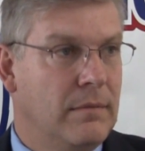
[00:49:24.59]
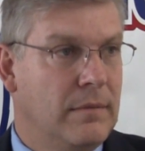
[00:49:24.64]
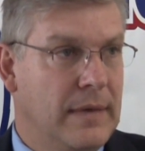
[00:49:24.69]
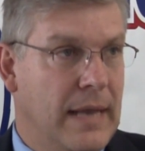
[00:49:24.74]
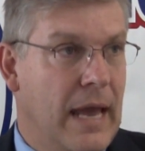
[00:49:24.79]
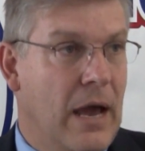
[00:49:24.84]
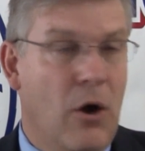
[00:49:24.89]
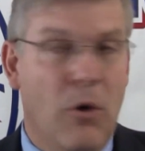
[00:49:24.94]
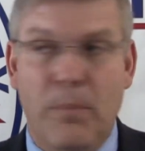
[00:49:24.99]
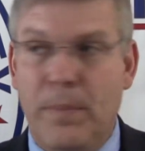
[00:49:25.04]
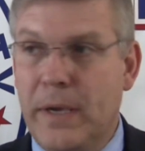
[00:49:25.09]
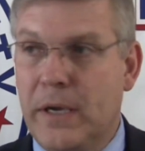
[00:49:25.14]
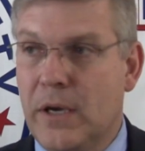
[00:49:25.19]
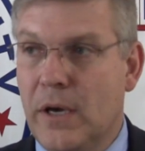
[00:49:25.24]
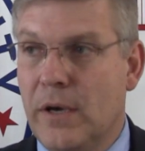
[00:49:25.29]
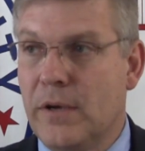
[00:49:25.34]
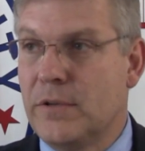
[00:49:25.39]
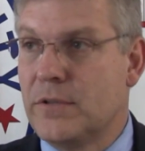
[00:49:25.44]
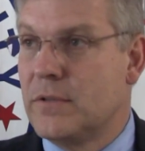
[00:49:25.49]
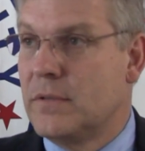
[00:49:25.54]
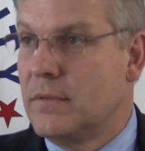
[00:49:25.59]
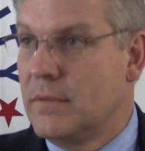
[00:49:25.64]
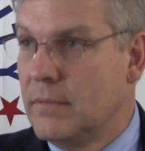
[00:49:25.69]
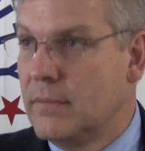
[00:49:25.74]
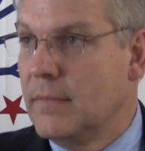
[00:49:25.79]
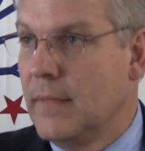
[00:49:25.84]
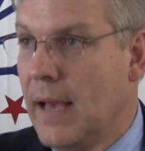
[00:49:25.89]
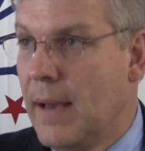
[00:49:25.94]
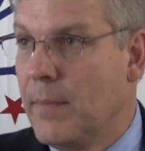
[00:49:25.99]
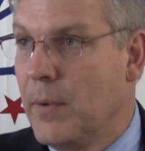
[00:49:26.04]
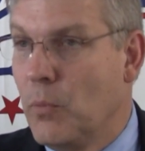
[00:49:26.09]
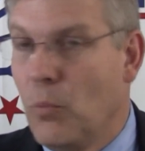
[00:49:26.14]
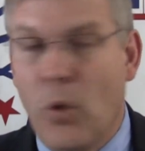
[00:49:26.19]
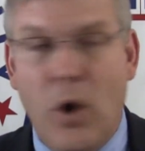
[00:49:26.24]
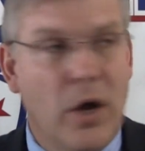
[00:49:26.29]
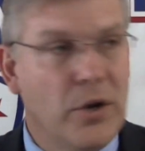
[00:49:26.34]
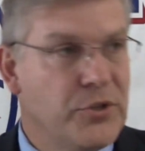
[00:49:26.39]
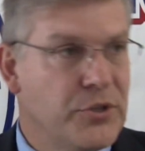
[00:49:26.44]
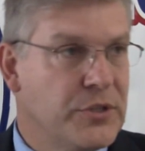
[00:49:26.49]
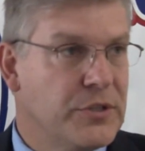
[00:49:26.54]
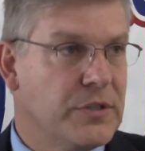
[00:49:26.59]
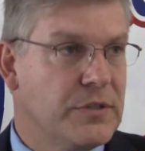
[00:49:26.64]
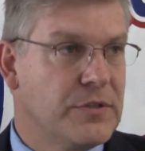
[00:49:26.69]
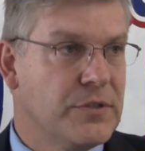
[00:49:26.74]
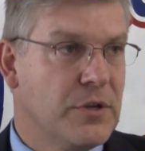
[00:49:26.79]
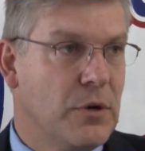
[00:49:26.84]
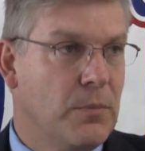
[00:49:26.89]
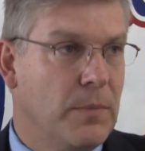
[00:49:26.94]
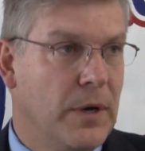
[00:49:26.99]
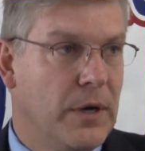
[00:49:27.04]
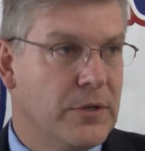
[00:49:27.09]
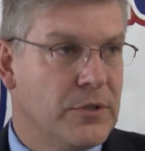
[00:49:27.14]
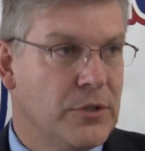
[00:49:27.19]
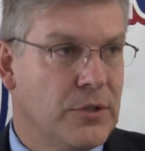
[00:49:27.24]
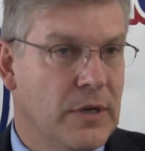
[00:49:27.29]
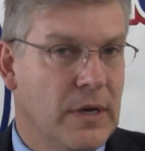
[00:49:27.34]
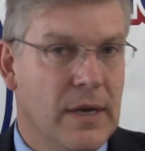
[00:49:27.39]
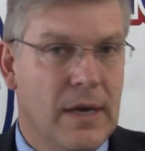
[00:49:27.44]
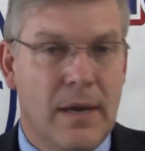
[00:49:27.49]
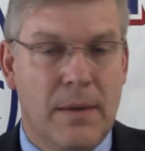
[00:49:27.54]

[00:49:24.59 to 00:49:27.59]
now because I'm in Washington so much.